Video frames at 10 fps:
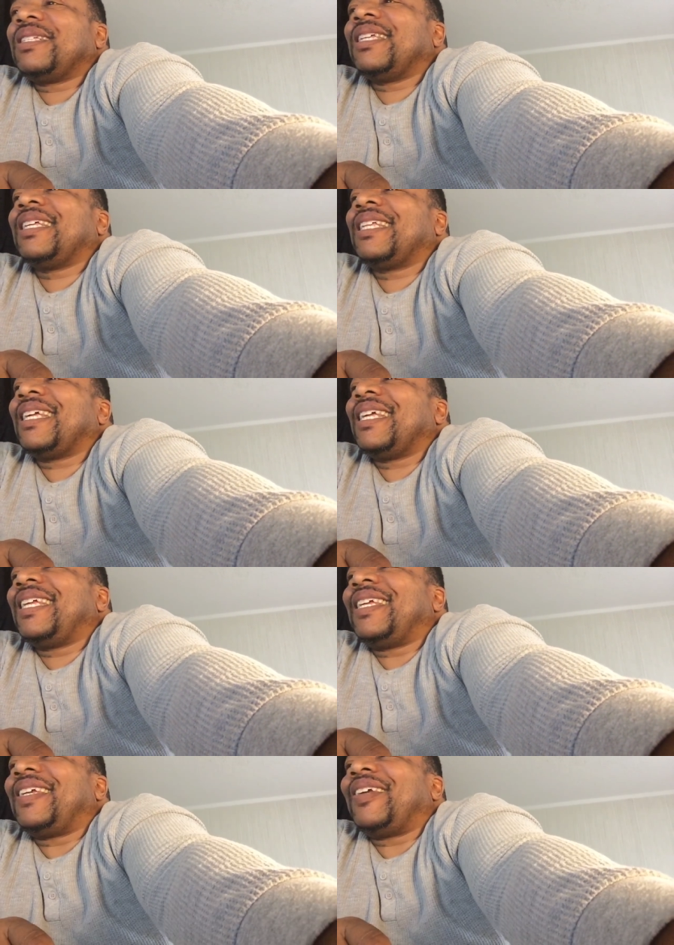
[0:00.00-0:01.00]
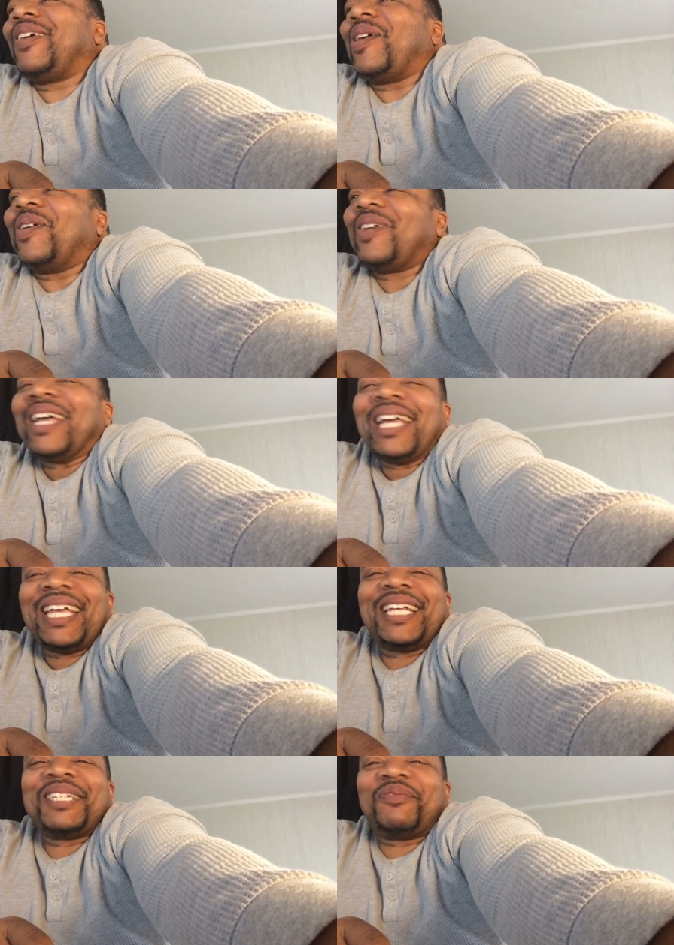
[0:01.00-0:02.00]
yeah,
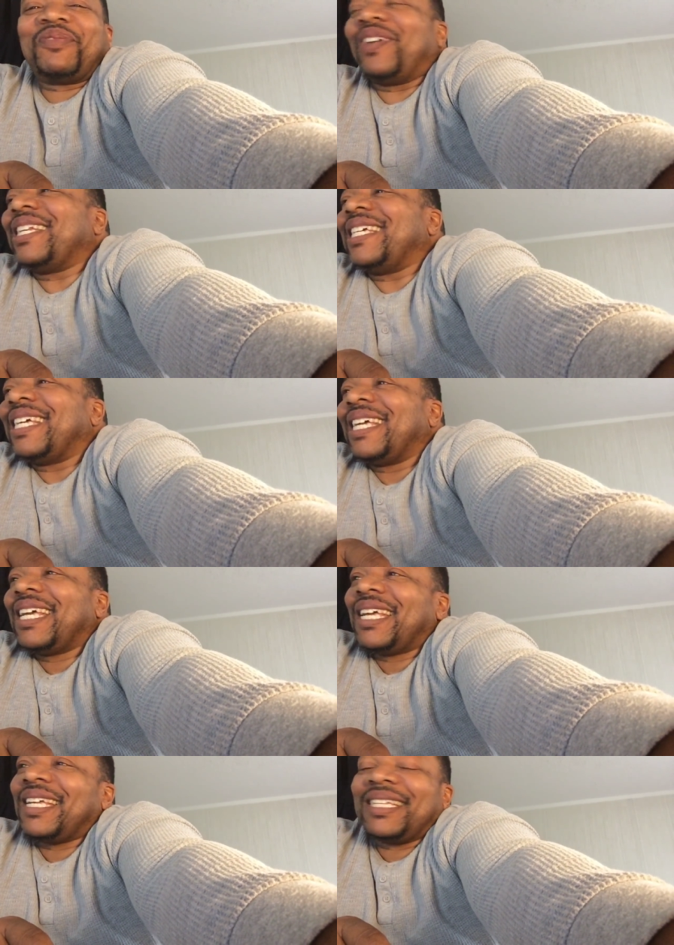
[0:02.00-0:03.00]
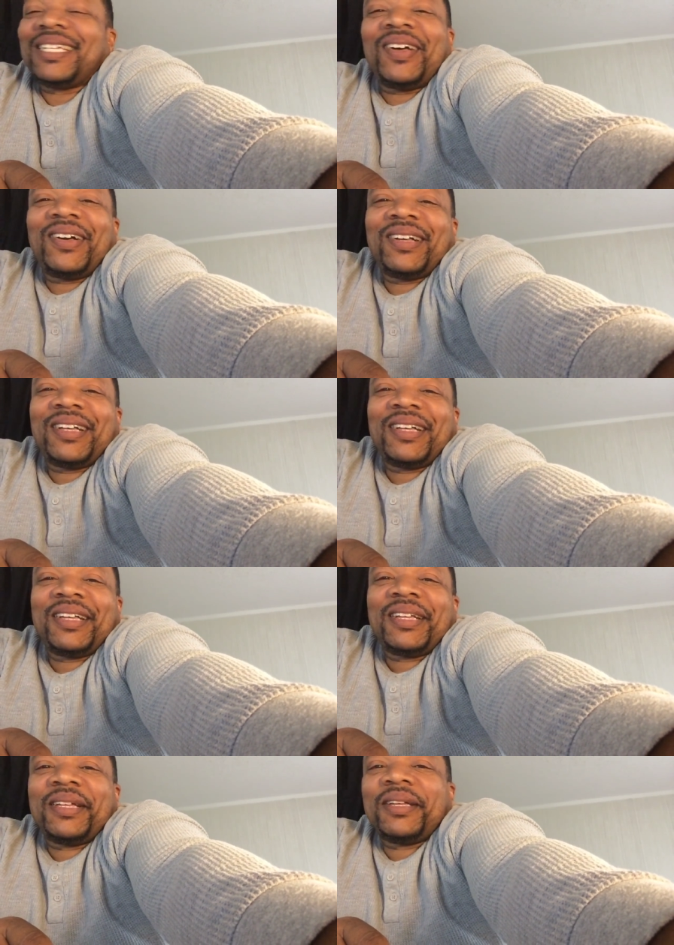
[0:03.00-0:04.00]
it's funny. Yeah.
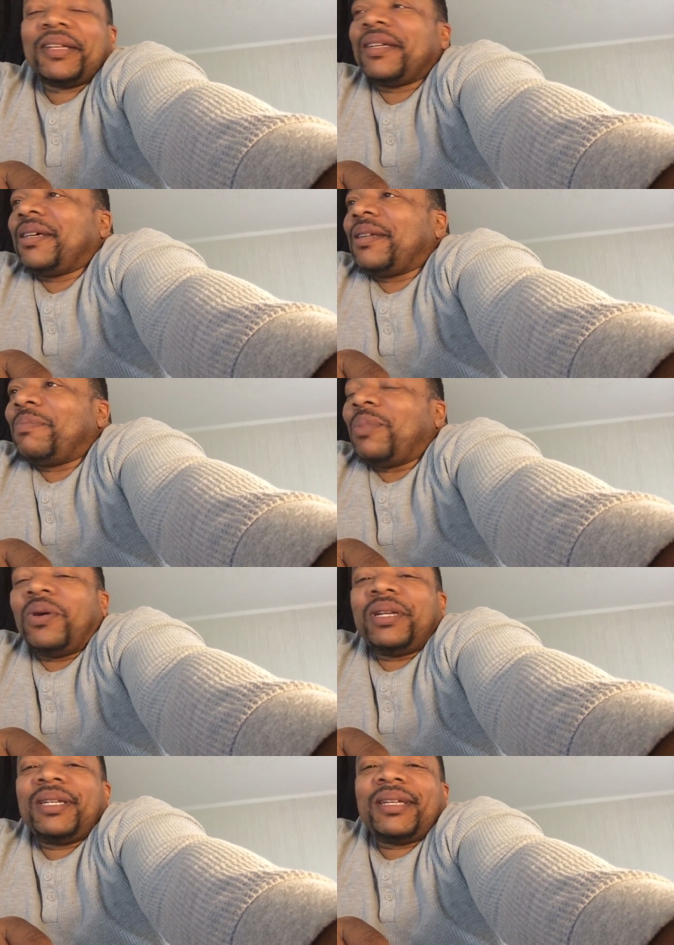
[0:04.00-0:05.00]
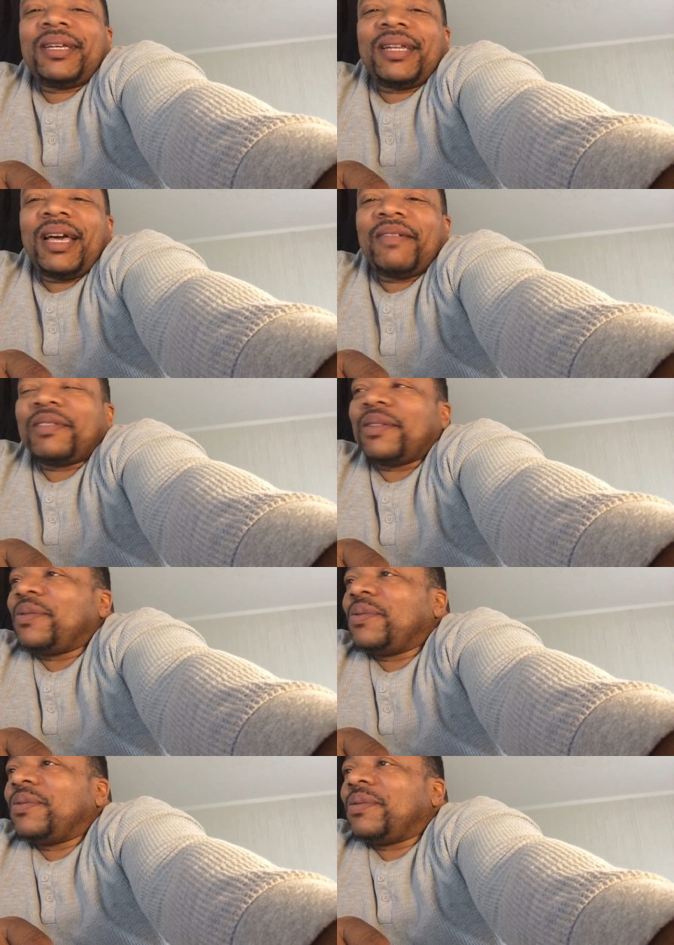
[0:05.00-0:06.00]
Good morning, good
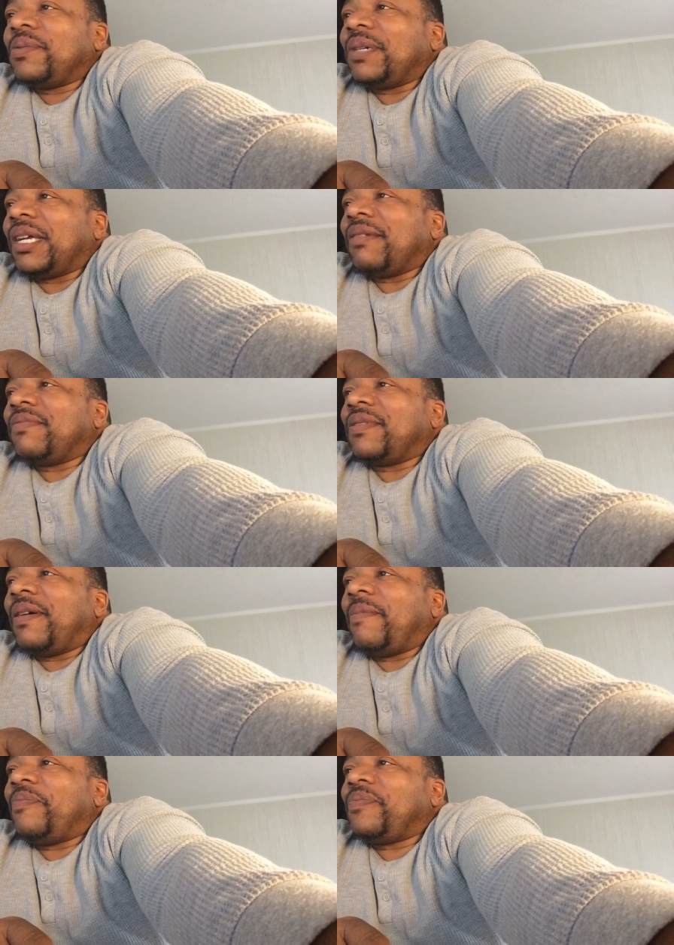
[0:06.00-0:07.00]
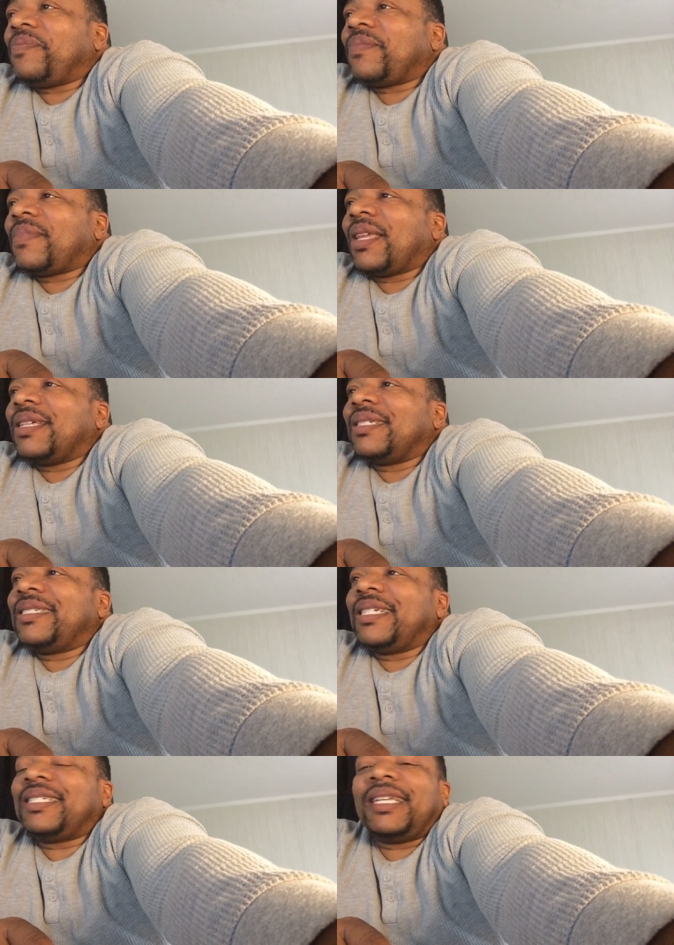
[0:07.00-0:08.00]
afternoon, or whatever.
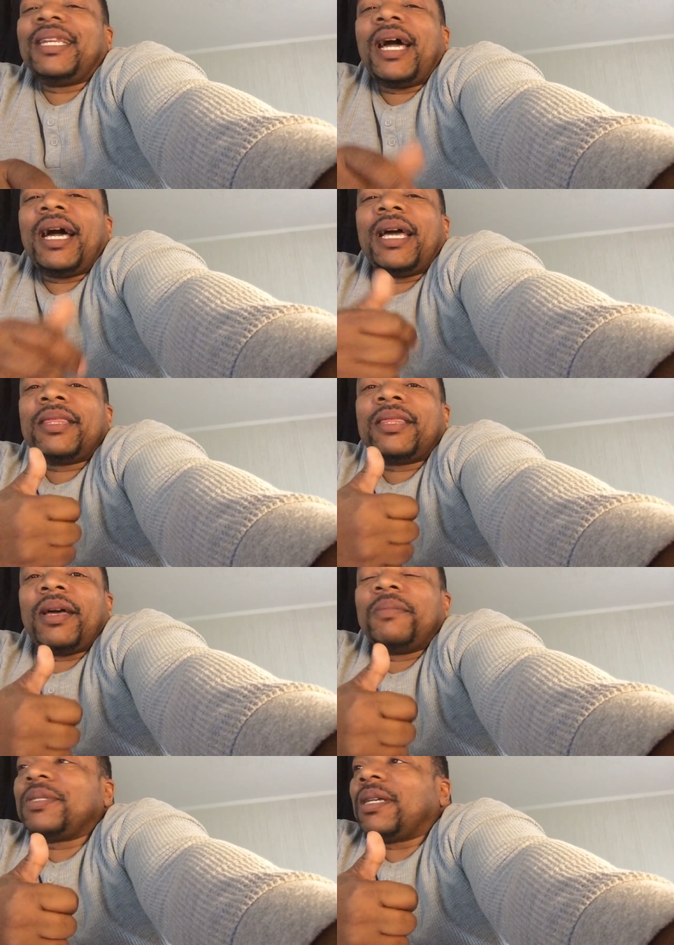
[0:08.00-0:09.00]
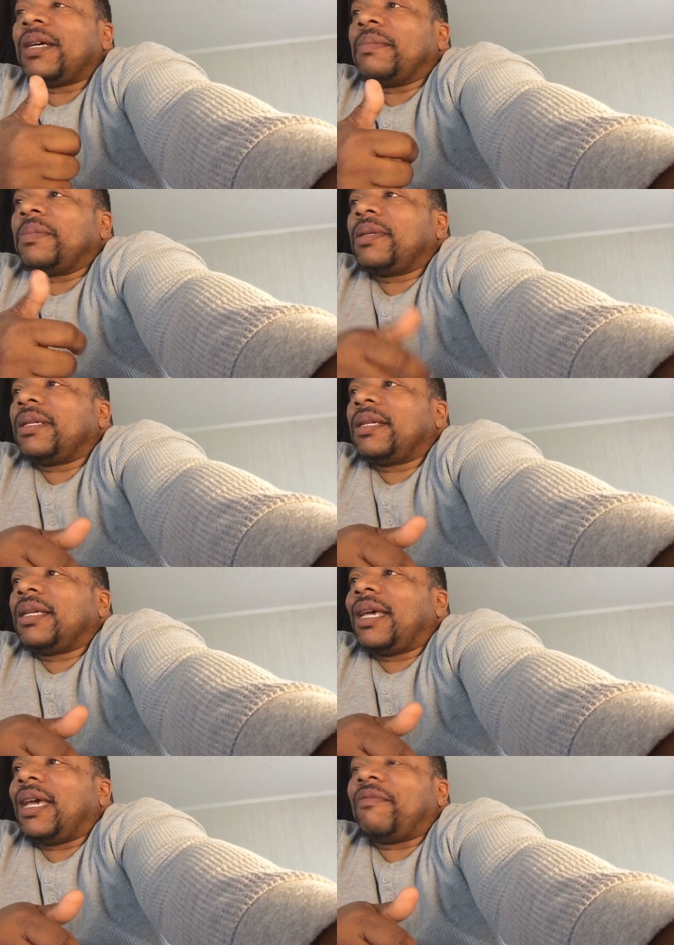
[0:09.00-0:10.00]
69 thumbs up
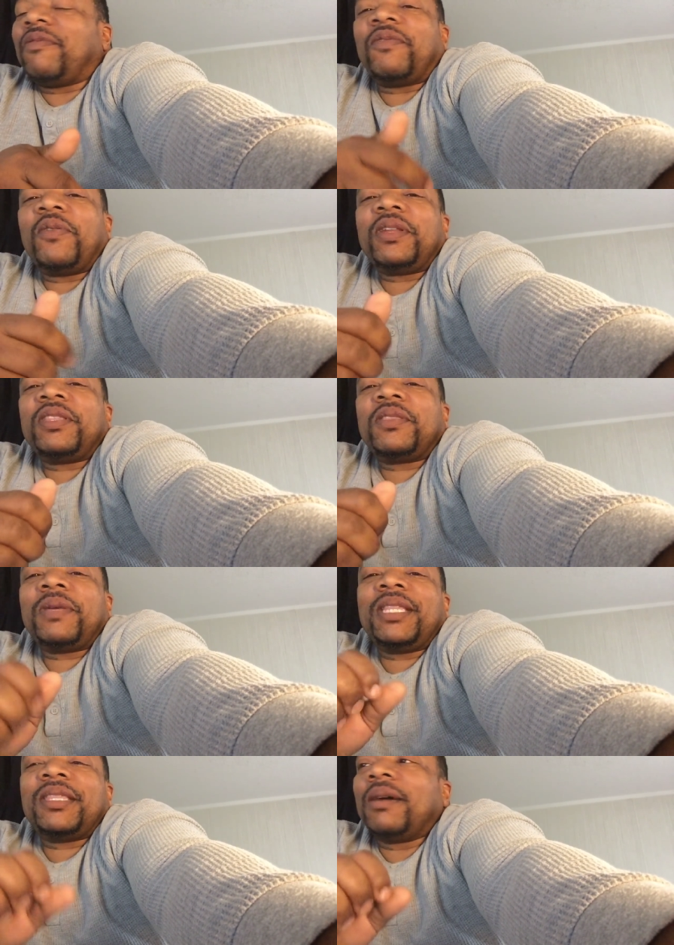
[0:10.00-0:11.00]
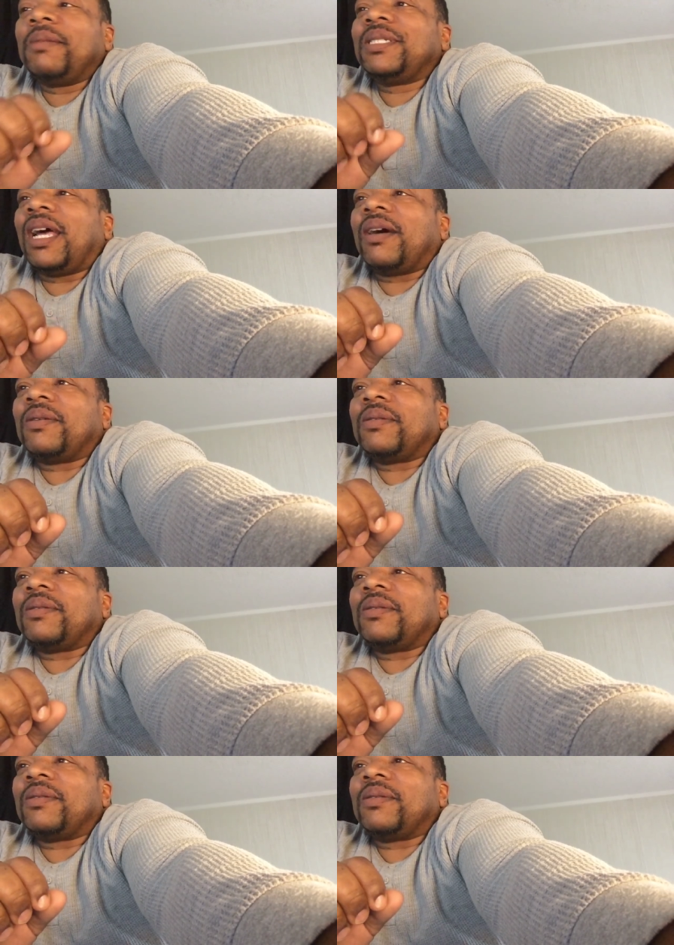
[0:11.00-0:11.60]
and 43 thumbs down.